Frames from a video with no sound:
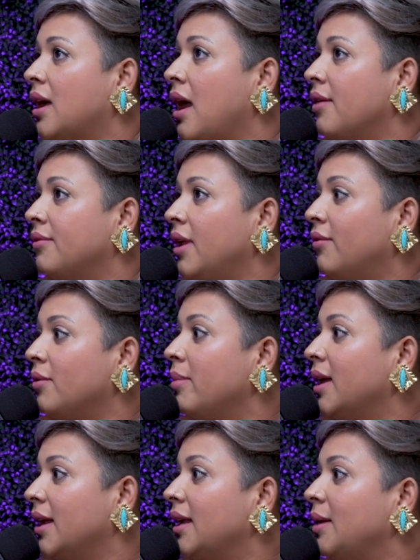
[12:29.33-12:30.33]
have never
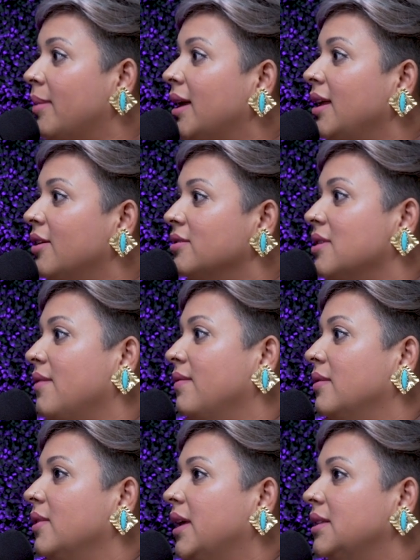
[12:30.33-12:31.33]
met anybody else
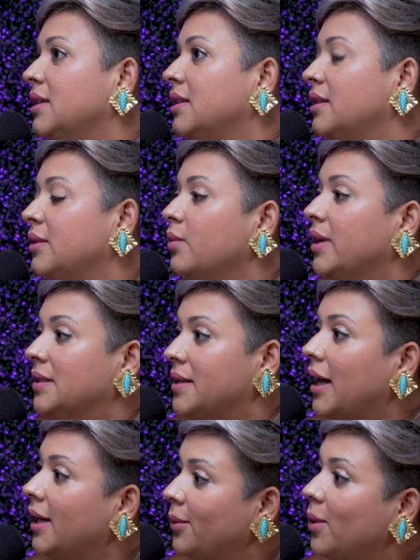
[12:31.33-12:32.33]
that did
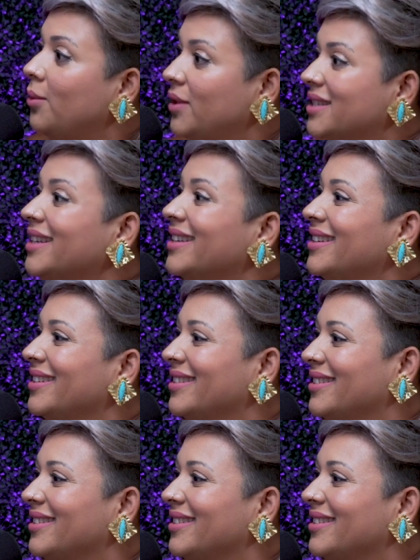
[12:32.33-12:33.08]
exactly what we did.